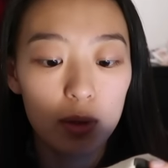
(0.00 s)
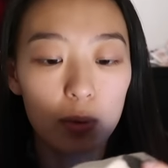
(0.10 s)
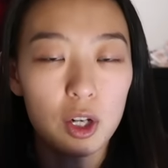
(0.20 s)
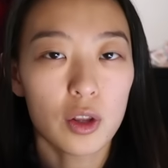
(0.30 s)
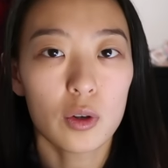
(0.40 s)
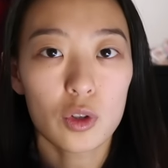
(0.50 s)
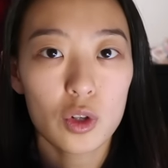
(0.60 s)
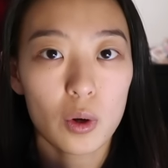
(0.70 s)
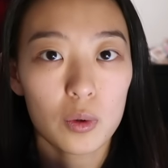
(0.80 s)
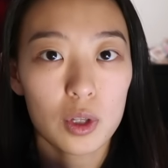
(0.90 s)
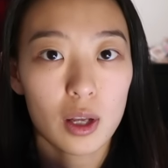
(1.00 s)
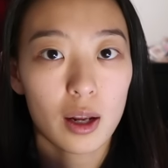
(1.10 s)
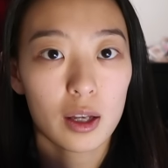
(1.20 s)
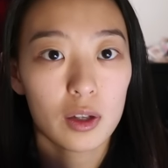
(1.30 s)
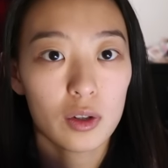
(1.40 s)
one of those totes that
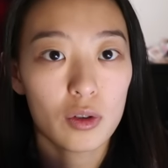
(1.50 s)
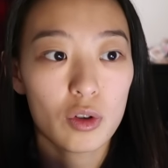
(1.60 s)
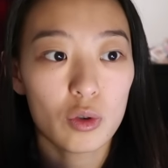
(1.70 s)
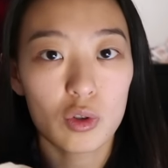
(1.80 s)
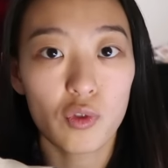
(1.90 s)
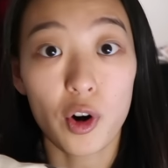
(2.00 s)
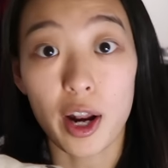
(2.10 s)
I can use for